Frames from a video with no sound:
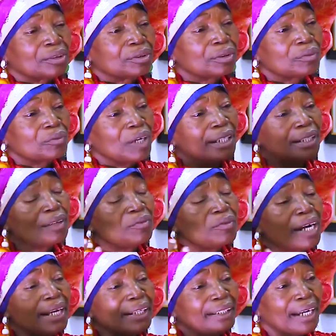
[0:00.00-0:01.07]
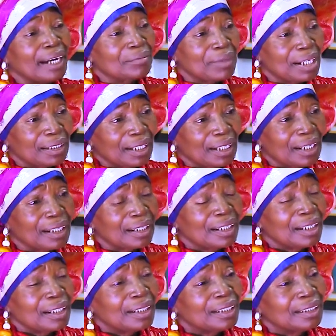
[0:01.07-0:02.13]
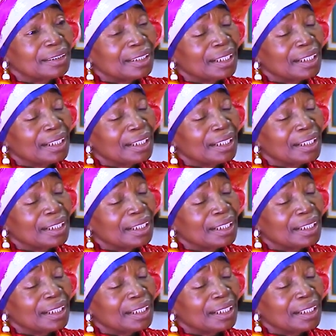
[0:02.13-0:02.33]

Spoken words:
So when they wear the agbada, It's